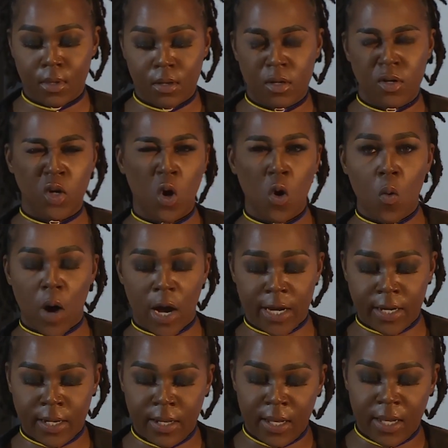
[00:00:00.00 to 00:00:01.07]
no
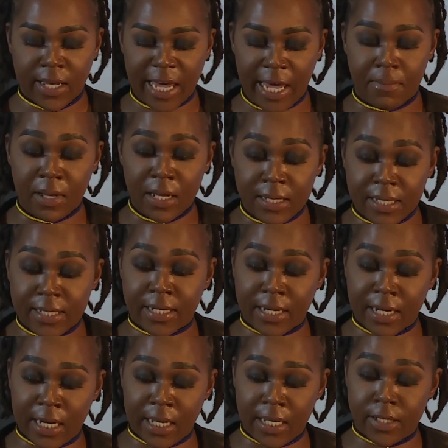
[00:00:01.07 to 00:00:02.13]
one came
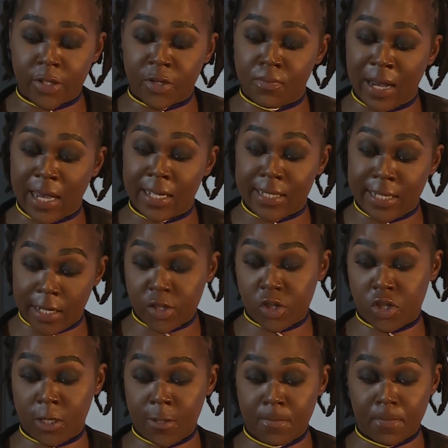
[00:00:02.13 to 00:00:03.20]
instantly to my
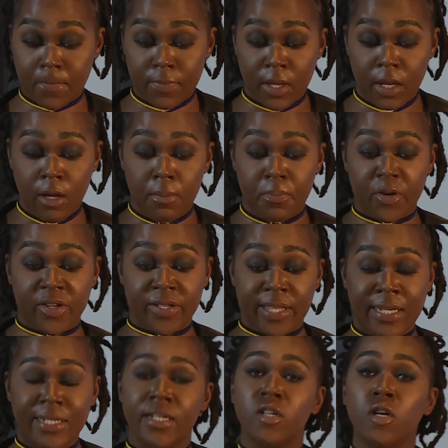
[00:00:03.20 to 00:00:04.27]
attention because they
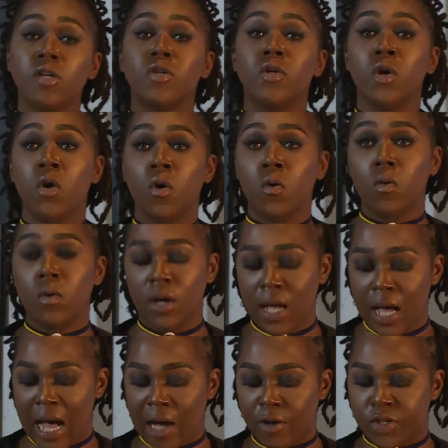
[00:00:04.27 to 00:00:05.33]
did not know
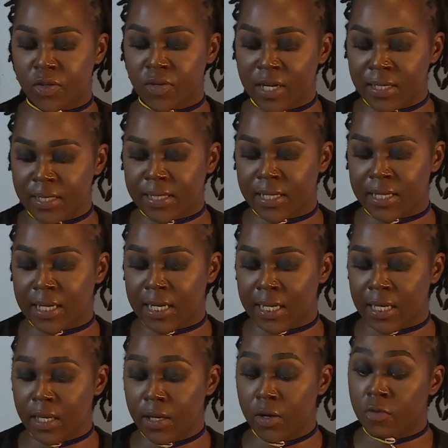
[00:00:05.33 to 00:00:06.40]
how to
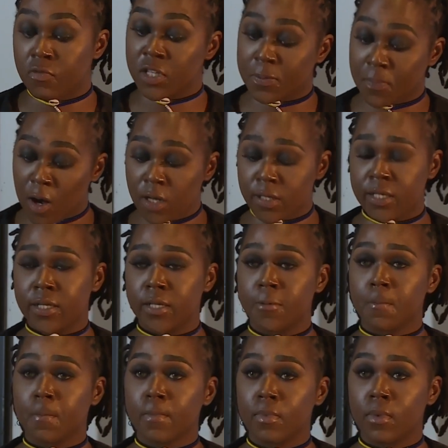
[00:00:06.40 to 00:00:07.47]
instantly respond.
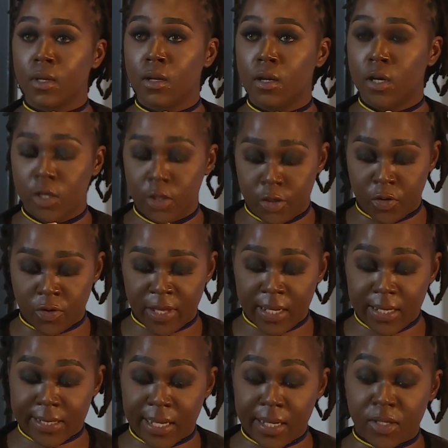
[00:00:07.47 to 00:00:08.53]
Do they say